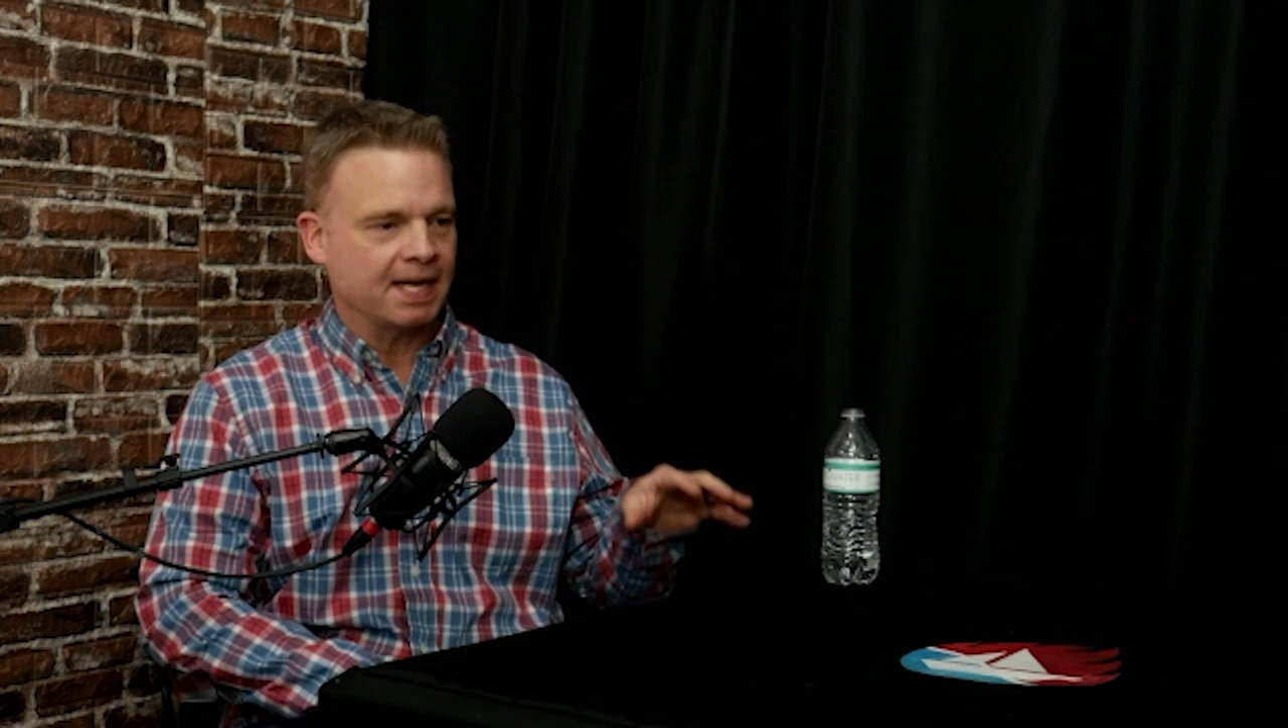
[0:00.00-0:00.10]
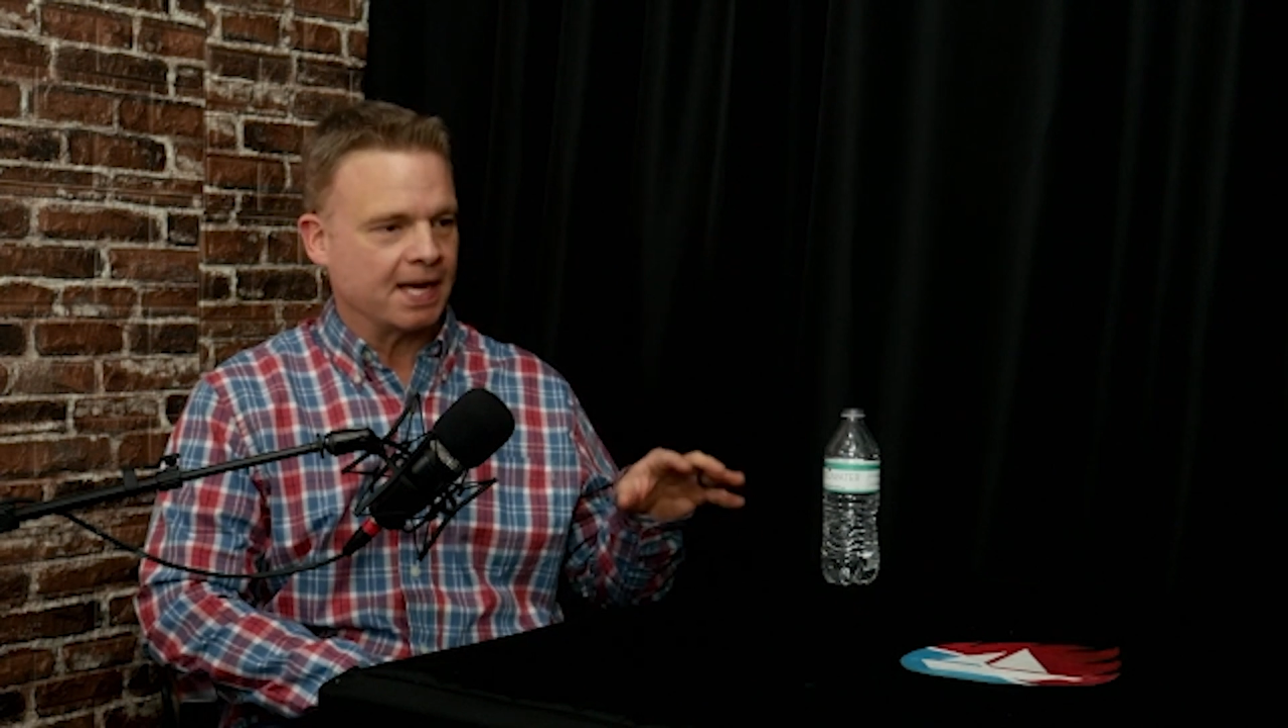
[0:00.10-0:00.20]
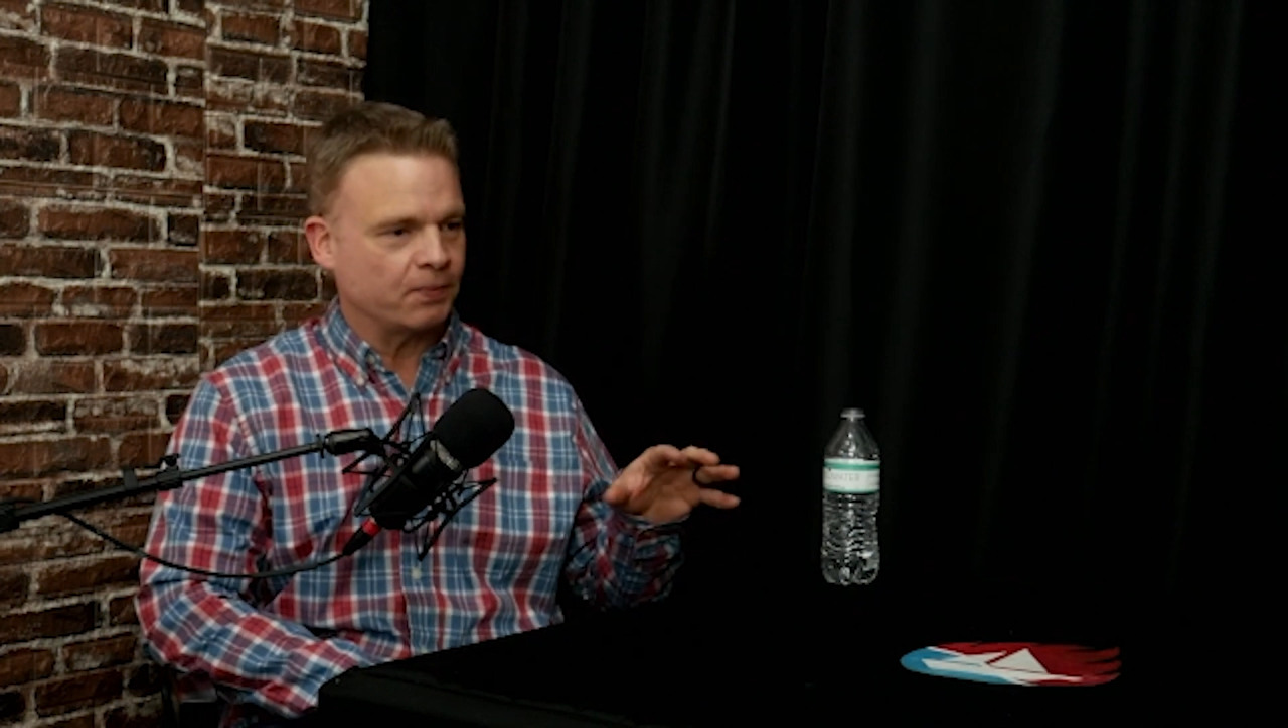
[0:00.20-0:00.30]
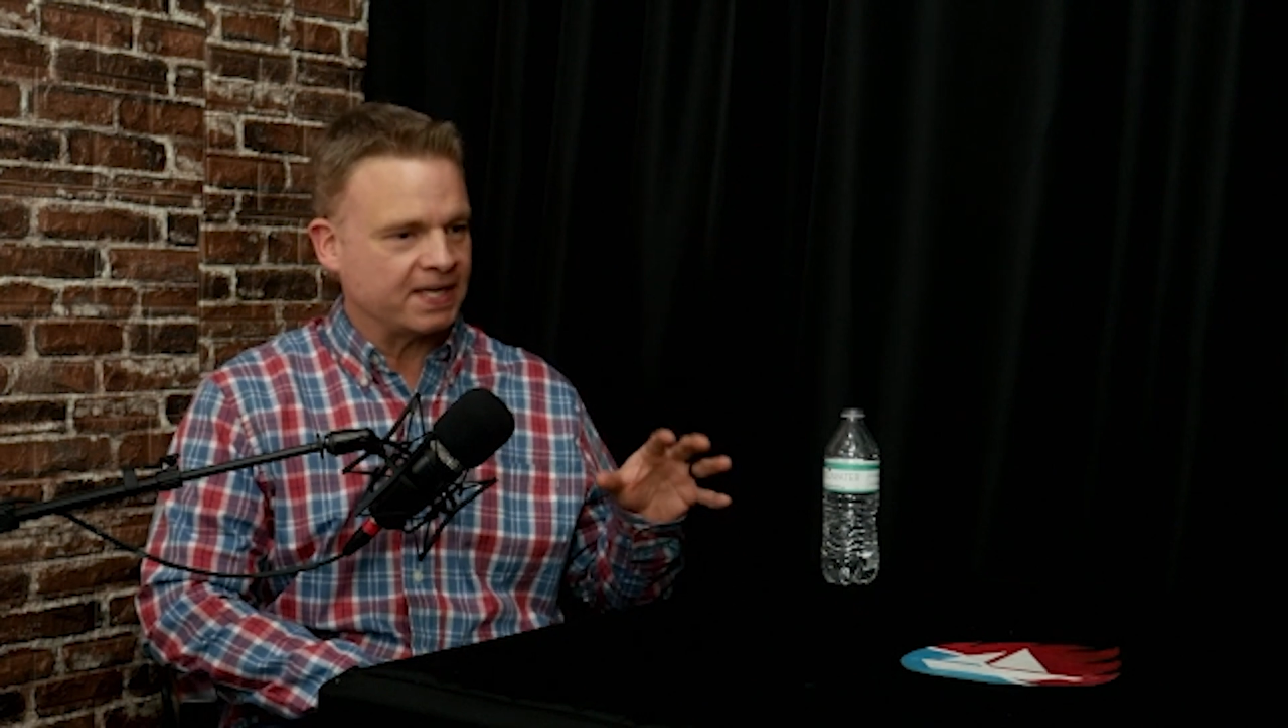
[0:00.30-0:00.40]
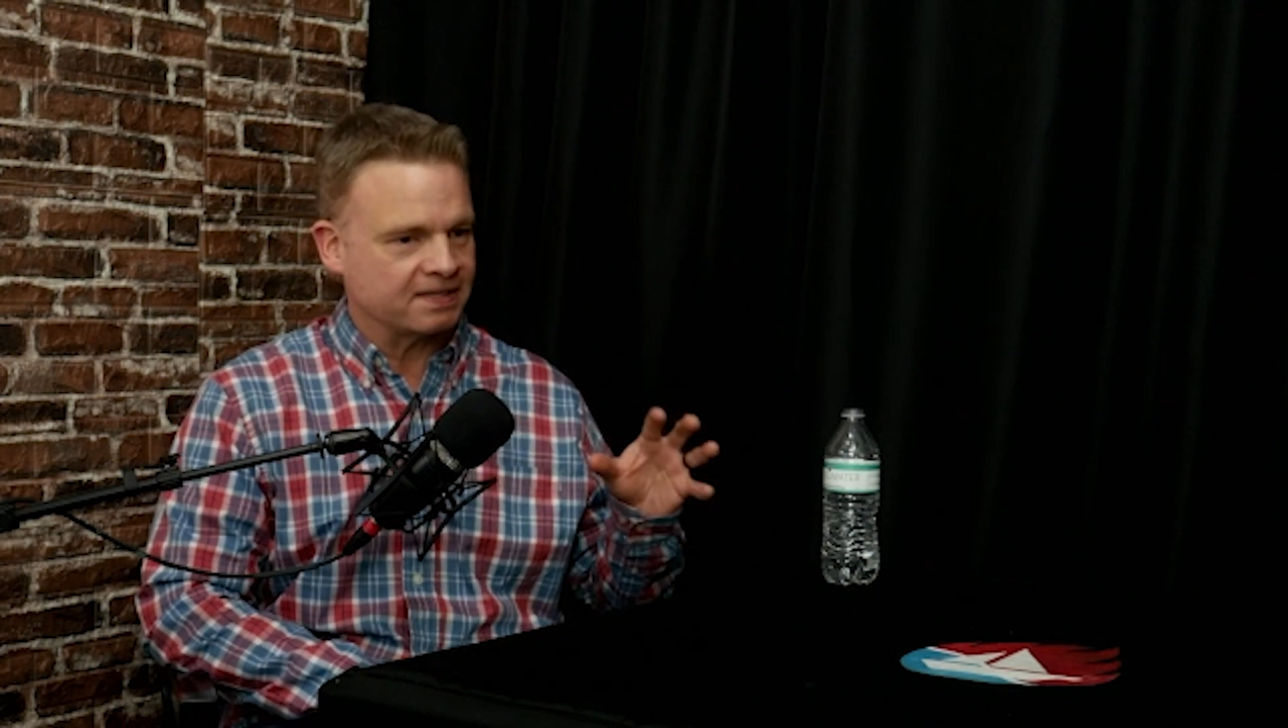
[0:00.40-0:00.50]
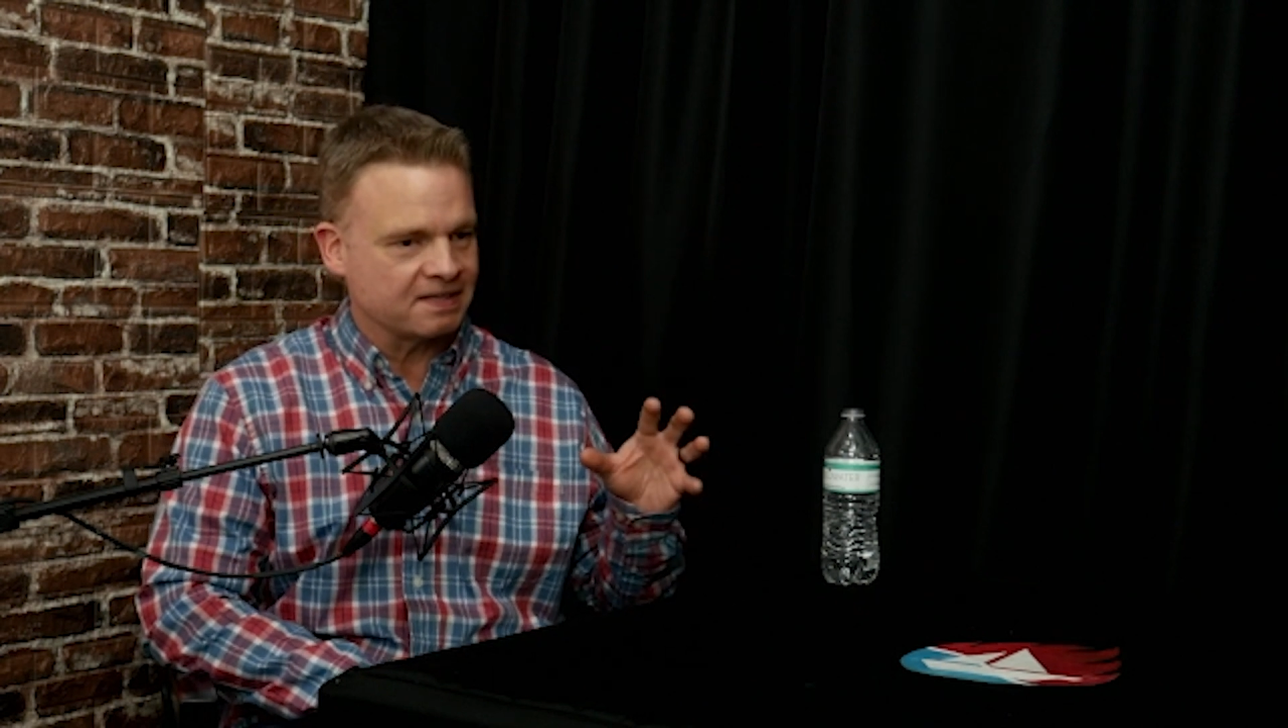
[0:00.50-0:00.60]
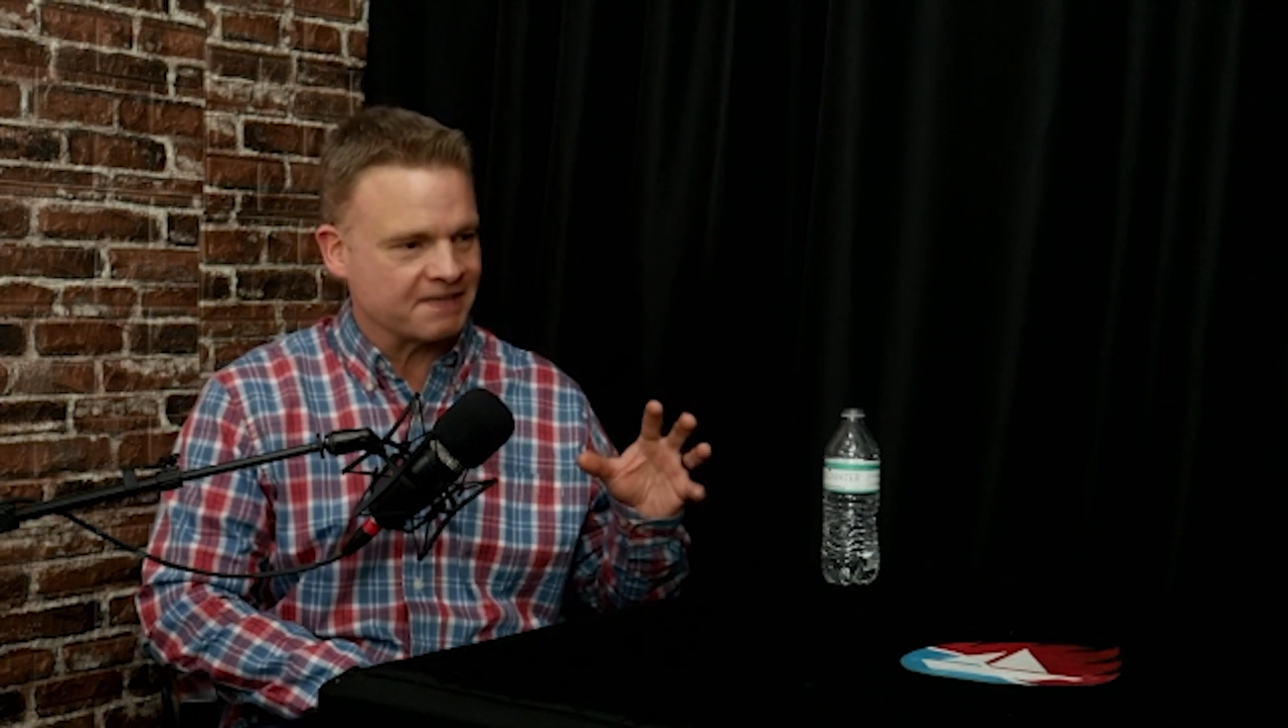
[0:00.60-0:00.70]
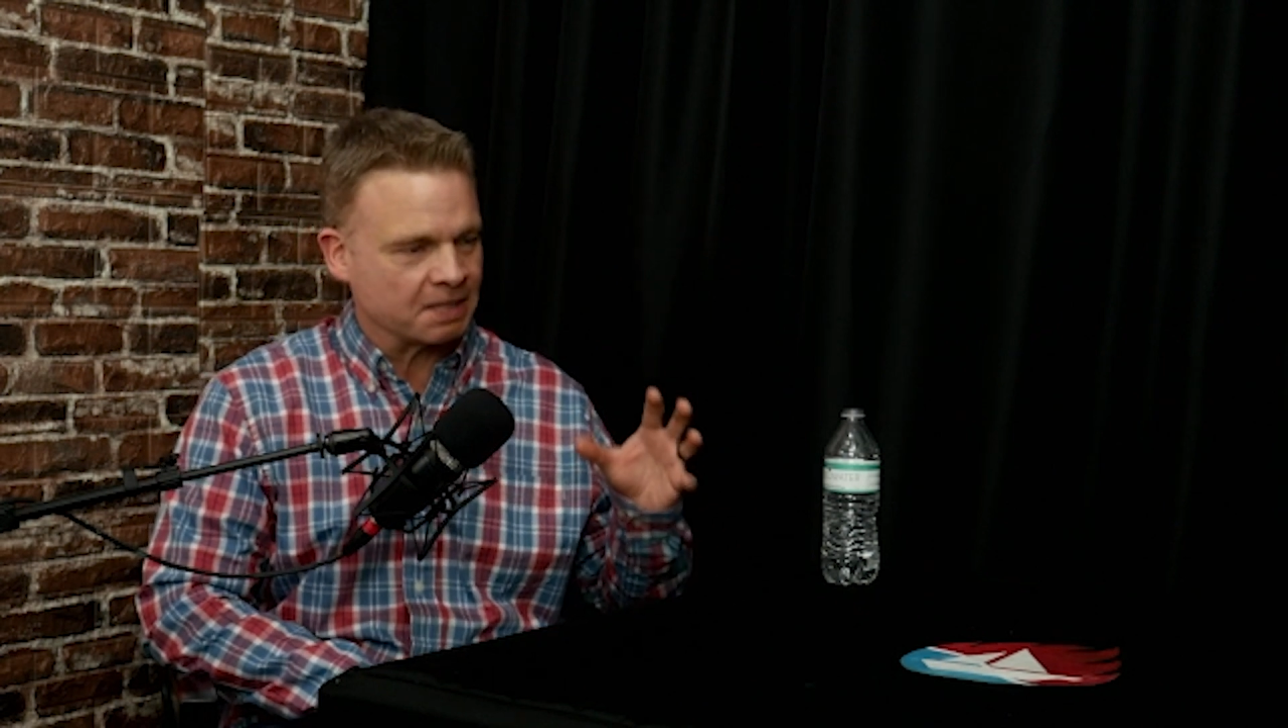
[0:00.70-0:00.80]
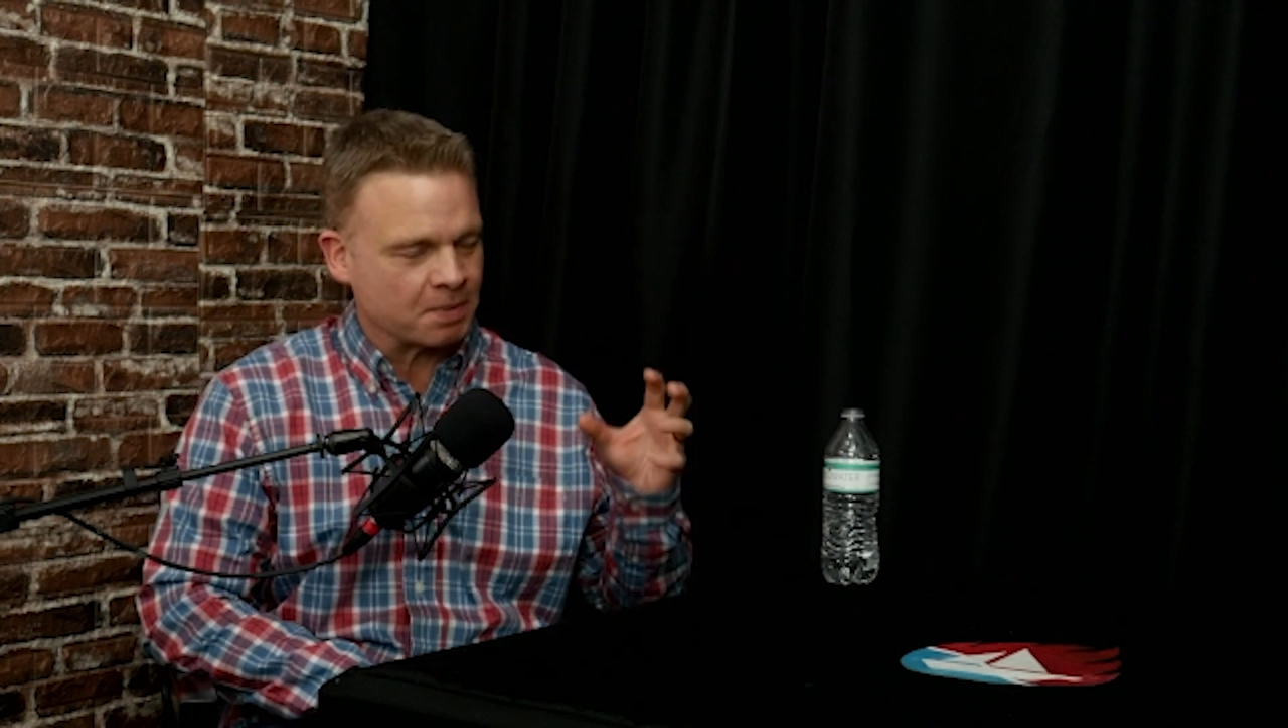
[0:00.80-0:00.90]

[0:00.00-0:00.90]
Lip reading: and we can develop